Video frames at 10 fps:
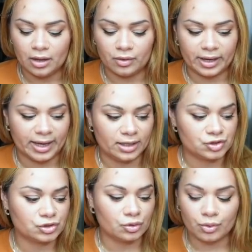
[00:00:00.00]
Okay,
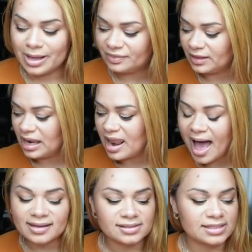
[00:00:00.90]
so the
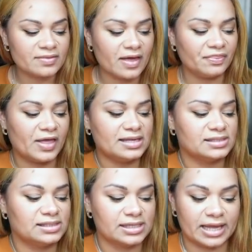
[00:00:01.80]
last thing that they
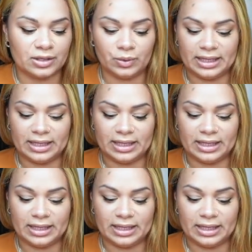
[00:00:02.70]
sent